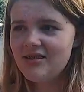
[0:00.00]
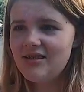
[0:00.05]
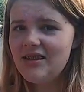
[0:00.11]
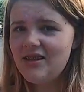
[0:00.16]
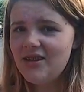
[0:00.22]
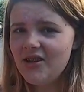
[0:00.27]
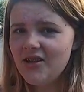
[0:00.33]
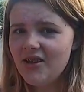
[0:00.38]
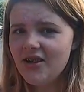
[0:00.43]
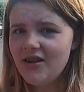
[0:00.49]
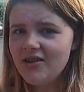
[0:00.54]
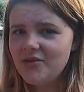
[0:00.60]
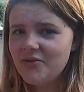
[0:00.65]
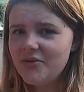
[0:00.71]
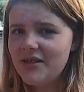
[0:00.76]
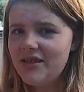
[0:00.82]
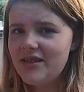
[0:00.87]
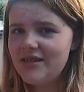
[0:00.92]
Singular
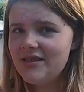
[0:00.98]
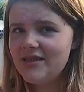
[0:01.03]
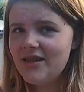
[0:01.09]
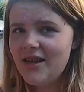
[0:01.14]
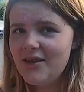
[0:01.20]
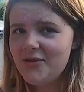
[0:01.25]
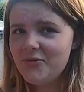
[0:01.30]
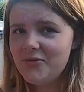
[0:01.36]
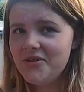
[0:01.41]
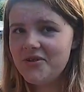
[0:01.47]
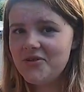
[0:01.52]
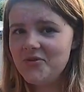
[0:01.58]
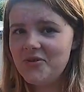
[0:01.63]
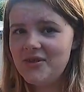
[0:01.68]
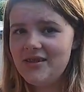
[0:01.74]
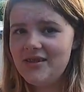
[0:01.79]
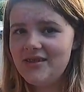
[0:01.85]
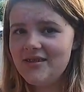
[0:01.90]
sweet. I had one
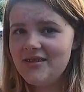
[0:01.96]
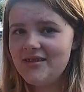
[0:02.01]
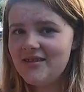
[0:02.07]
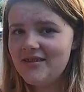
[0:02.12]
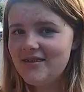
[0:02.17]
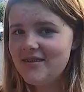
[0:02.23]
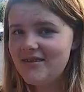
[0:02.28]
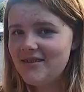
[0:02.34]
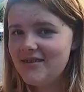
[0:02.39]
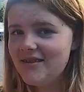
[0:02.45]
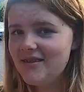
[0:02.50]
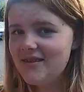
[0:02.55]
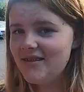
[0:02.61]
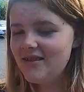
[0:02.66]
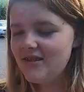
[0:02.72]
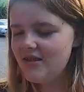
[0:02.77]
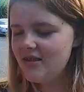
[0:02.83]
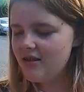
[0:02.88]
sweet. That
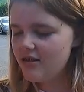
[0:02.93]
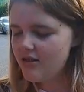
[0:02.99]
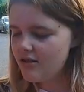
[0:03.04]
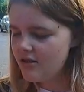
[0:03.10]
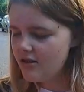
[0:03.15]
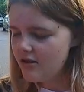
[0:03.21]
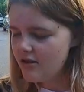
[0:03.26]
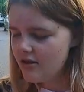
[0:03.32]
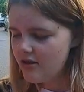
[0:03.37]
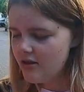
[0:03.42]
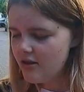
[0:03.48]
one's called scorpion